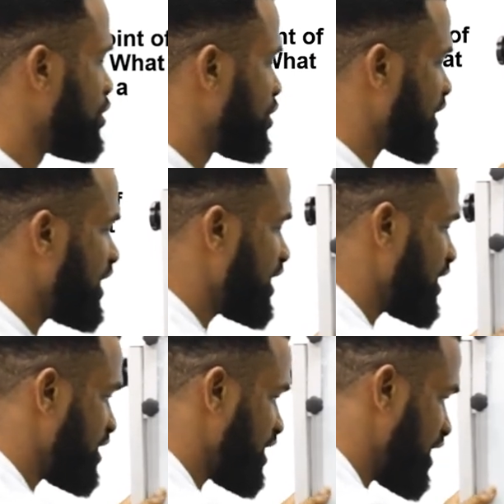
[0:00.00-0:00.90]
Okay?
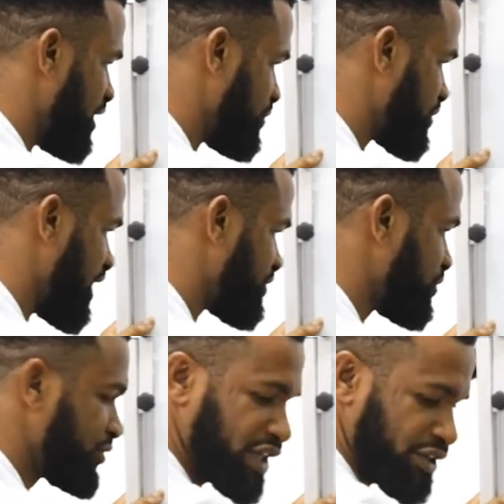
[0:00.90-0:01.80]
I will
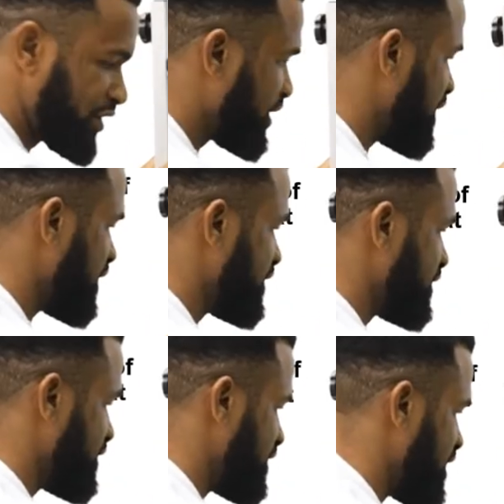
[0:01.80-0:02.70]
cancel 0 here.
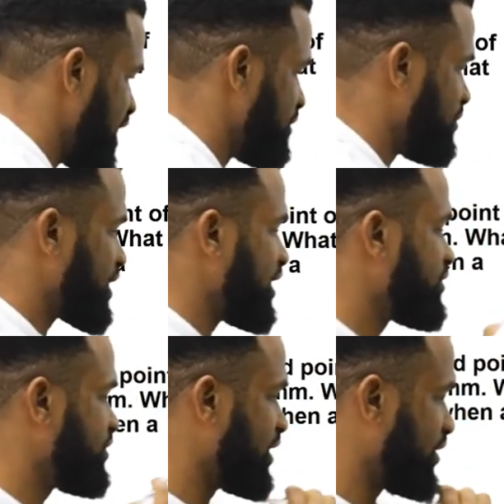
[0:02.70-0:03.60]
I will
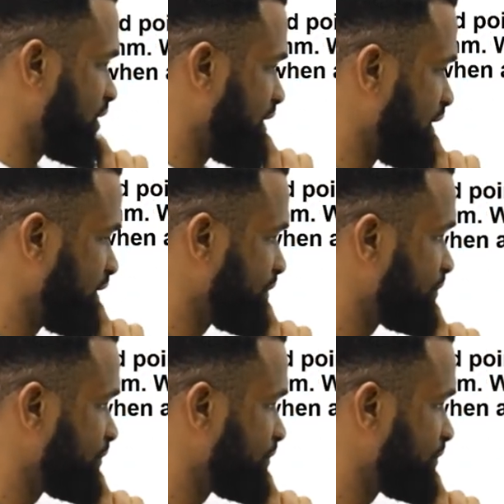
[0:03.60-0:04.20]
cancel 0 here.